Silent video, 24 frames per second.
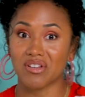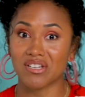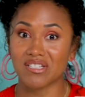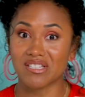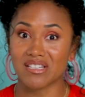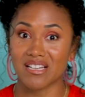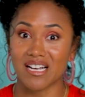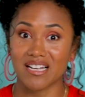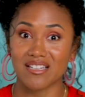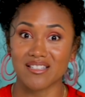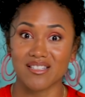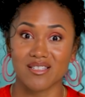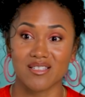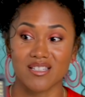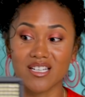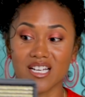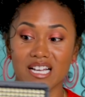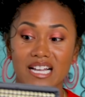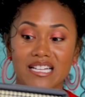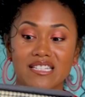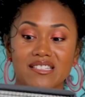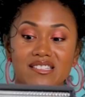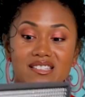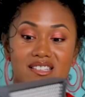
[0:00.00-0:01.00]
these lights,
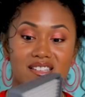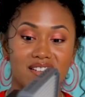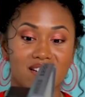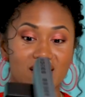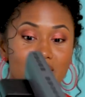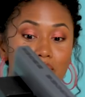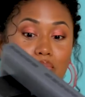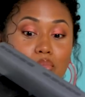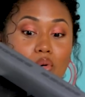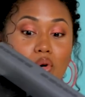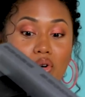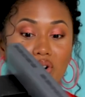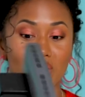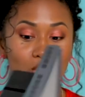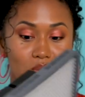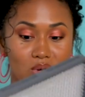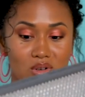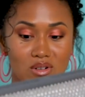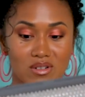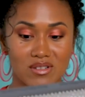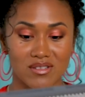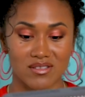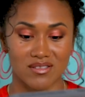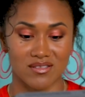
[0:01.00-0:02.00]
it's
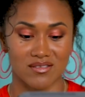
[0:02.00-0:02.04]
portable.